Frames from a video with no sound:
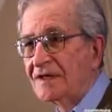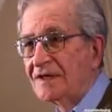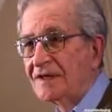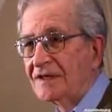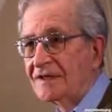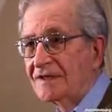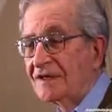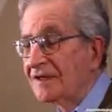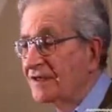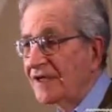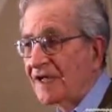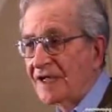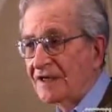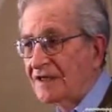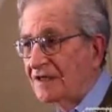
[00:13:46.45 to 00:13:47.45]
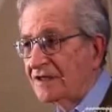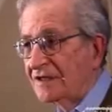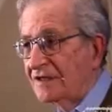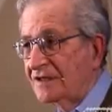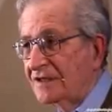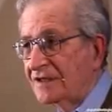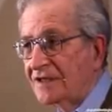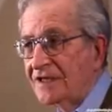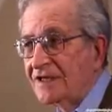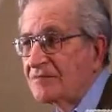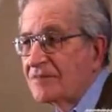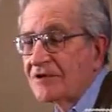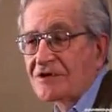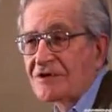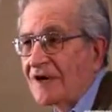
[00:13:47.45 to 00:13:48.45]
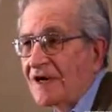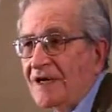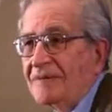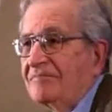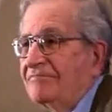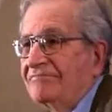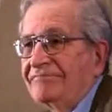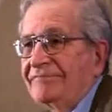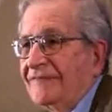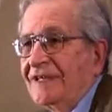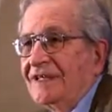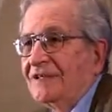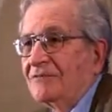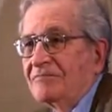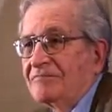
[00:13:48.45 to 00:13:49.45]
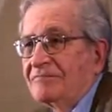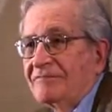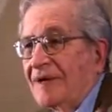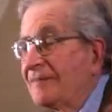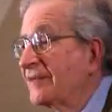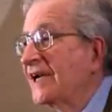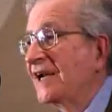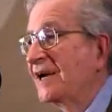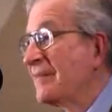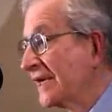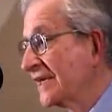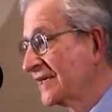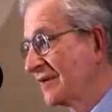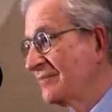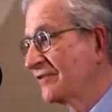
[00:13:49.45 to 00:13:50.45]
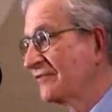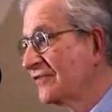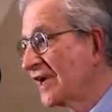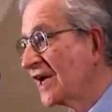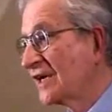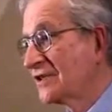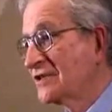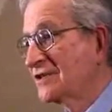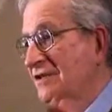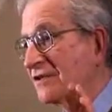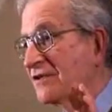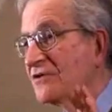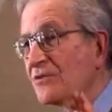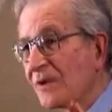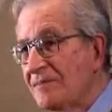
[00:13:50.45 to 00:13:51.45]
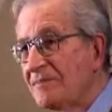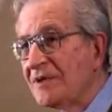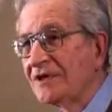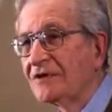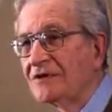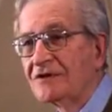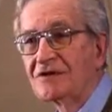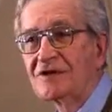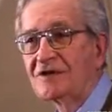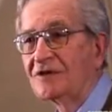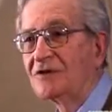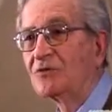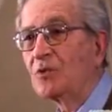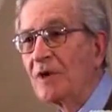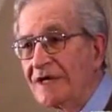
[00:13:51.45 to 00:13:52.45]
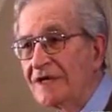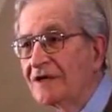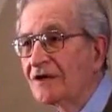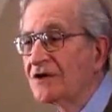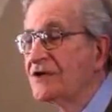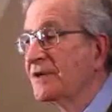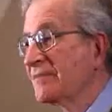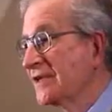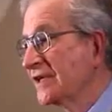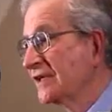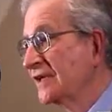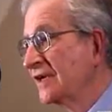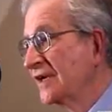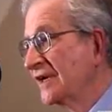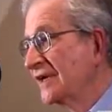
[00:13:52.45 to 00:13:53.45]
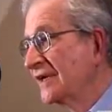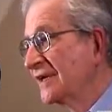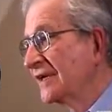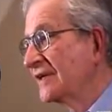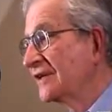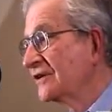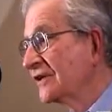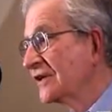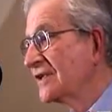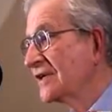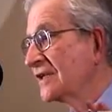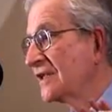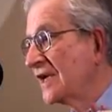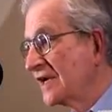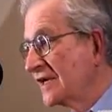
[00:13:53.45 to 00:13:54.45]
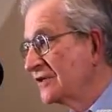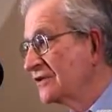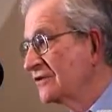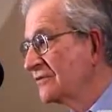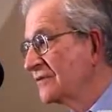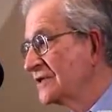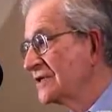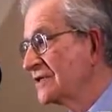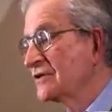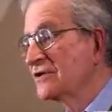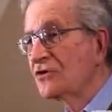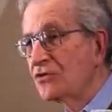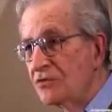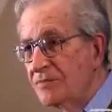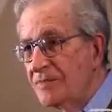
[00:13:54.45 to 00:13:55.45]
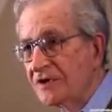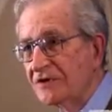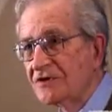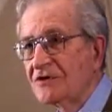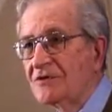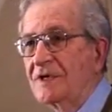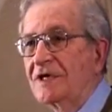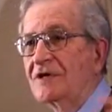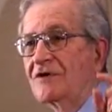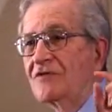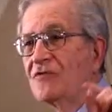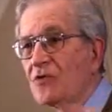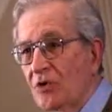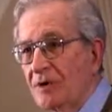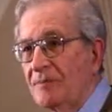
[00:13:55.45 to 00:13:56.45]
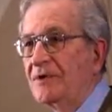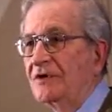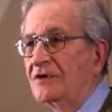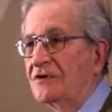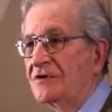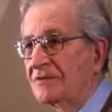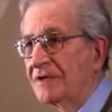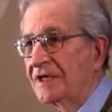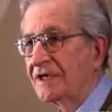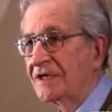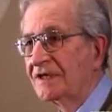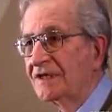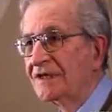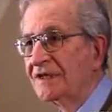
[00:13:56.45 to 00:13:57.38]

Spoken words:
It turned out that he had prescribed, I don't know, I'm kind of making up the facts, three pills a week or something. And the only thing they could do was either two pills a week or four pills a week.